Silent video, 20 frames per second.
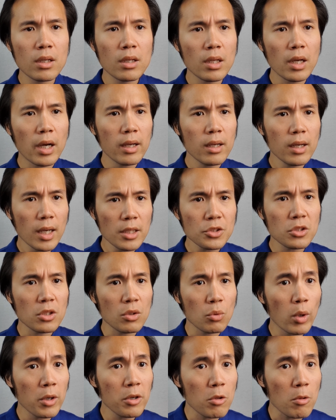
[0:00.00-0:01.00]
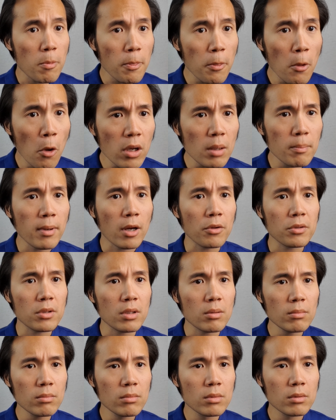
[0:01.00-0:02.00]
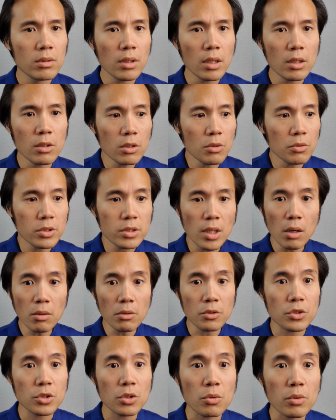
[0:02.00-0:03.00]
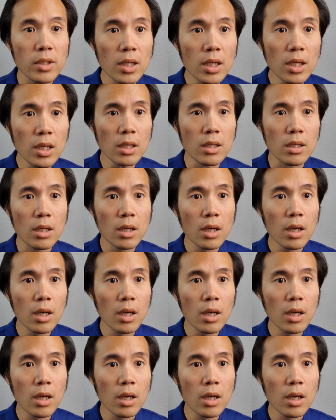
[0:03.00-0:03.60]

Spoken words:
I asked you what you thought about them, and you sounded so keen.